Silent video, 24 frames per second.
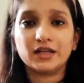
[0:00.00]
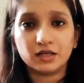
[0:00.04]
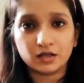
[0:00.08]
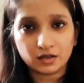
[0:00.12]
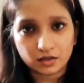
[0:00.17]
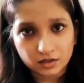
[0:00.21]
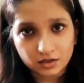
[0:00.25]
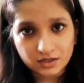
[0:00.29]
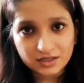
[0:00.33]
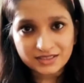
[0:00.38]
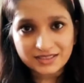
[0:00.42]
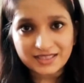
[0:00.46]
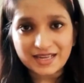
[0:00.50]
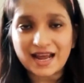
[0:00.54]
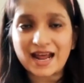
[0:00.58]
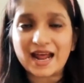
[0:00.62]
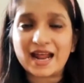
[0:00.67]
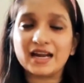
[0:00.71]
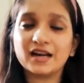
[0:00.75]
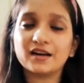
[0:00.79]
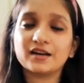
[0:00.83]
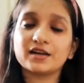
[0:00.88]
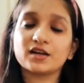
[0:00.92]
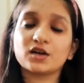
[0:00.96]
learned
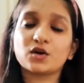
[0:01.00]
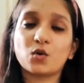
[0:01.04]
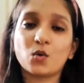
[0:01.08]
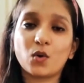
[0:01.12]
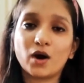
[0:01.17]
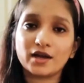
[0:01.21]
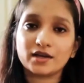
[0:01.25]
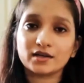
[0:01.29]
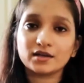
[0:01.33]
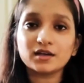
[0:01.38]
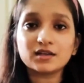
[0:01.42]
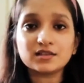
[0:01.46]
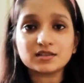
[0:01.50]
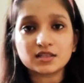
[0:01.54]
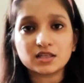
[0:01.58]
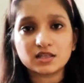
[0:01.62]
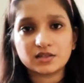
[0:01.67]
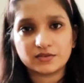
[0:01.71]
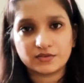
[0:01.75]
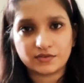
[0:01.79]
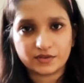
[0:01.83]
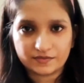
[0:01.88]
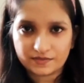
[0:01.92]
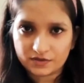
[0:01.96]
and requires
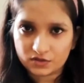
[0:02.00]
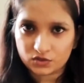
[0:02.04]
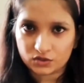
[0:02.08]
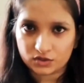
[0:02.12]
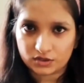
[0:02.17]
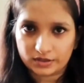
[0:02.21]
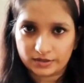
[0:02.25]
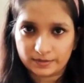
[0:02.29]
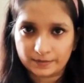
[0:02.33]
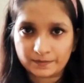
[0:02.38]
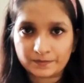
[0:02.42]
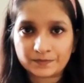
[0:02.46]
revision.